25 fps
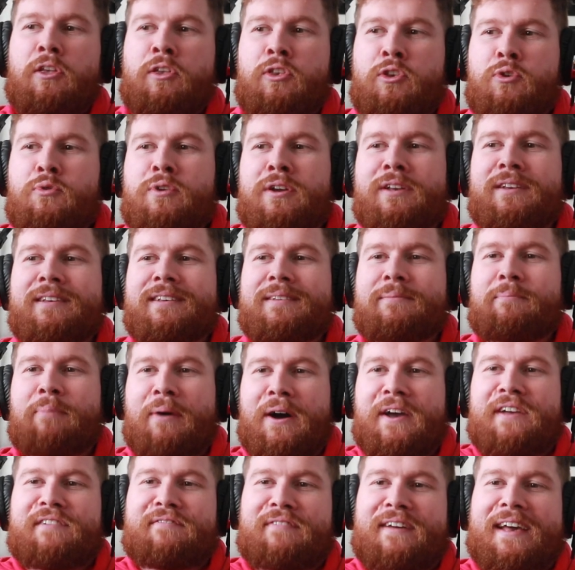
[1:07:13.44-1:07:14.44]
you can
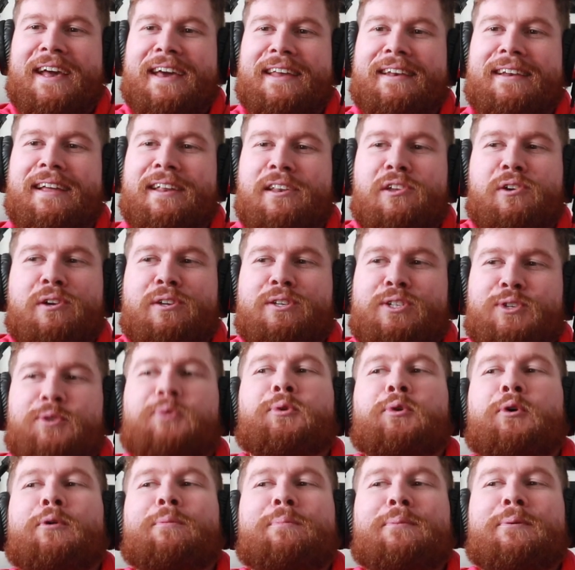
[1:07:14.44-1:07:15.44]
buy a van and you can do
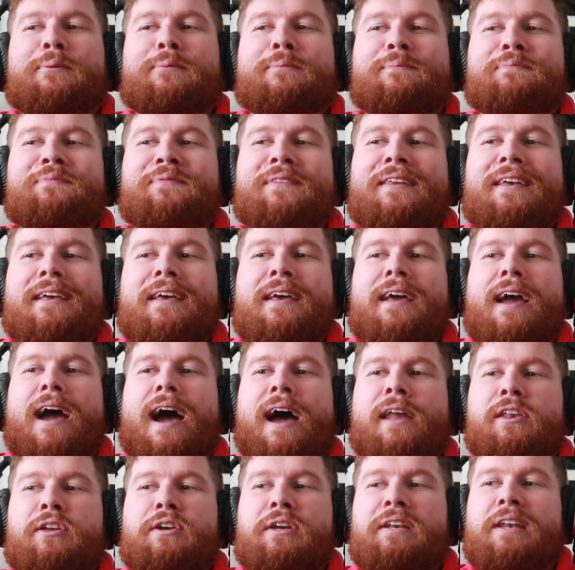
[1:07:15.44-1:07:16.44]
it up
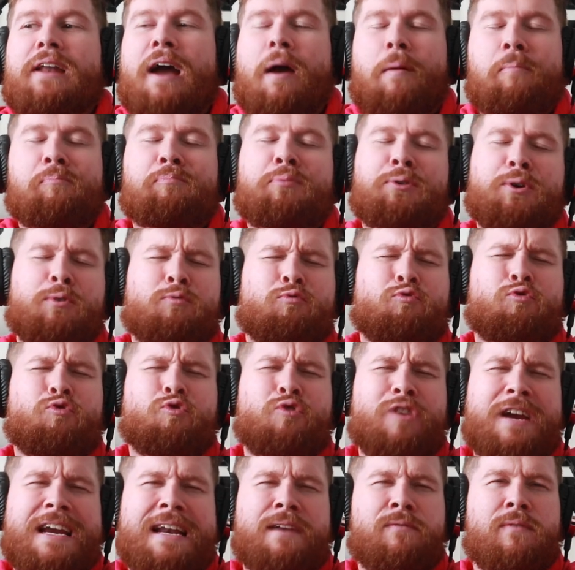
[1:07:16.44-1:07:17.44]
and you can ha put a
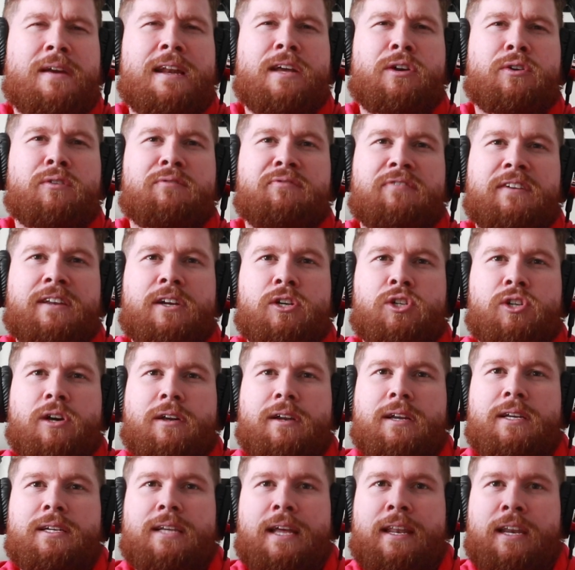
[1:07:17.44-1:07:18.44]
really, really good finish
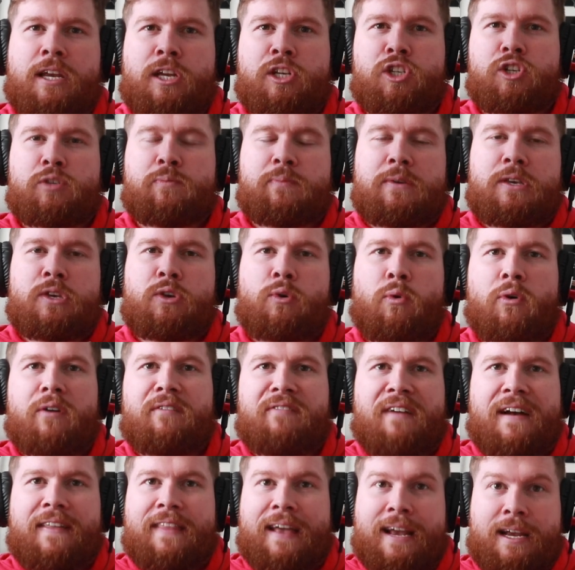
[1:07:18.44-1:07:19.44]
on it and it can just be your
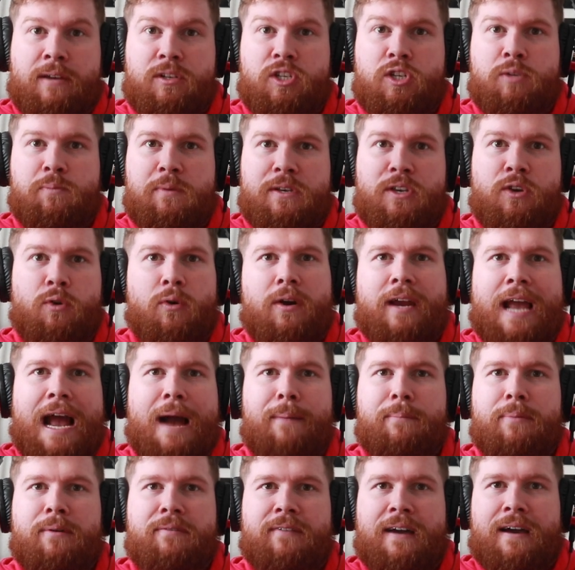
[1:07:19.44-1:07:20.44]
van, that can just be your
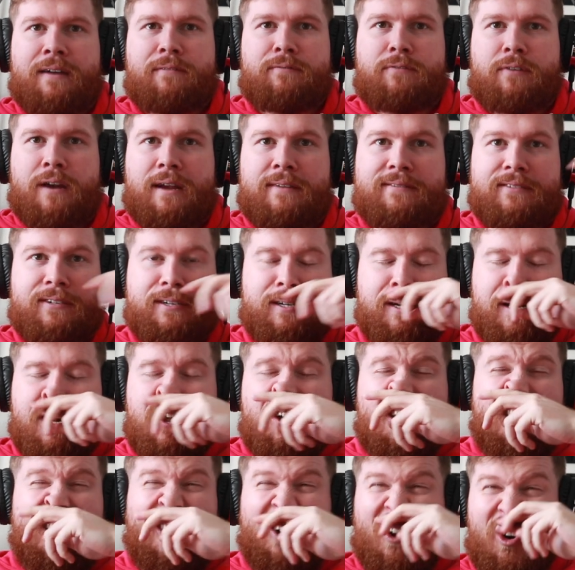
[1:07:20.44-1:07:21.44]
camper van forever.
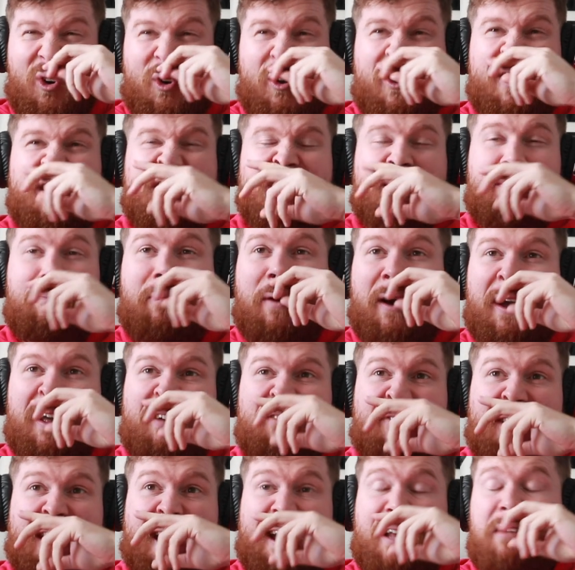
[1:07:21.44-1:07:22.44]
Or you can buy
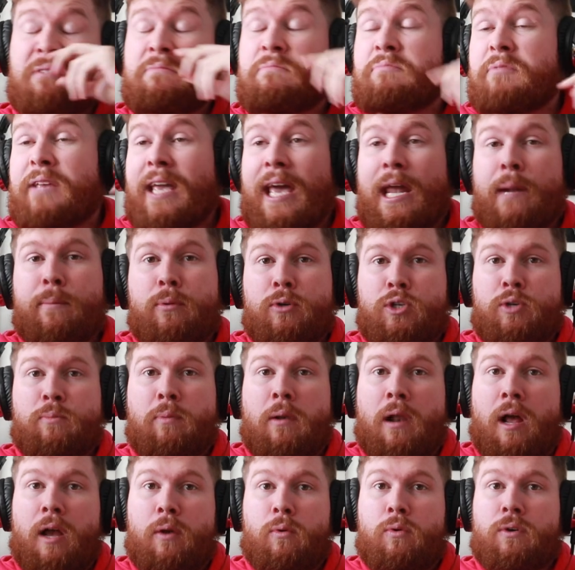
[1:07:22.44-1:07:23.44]
a van, get a bunch of
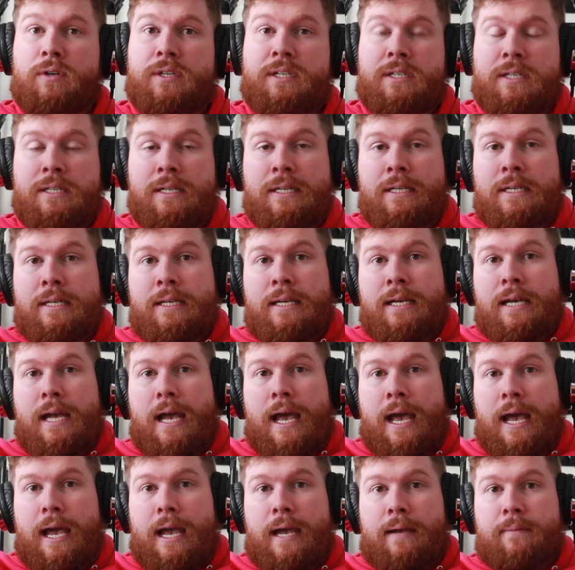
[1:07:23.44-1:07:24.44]
plywood,
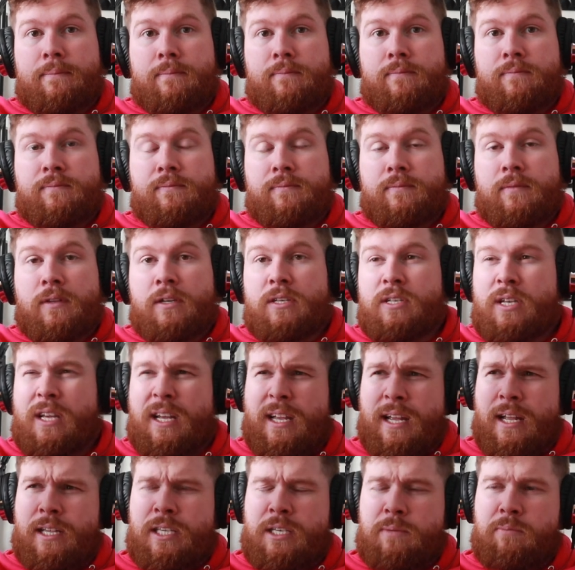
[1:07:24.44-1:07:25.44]
um,
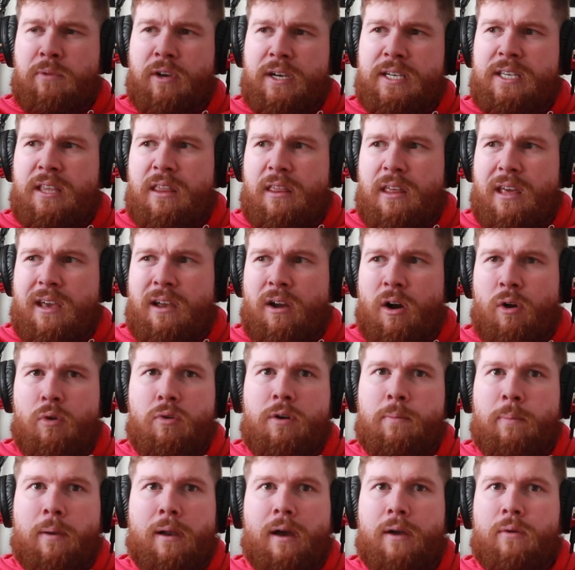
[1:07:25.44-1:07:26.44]
get some nice thick
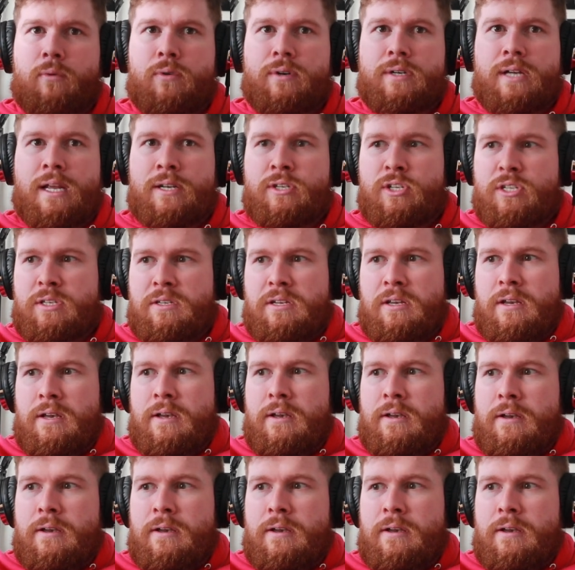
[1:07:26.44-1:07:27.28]
oak plywood and just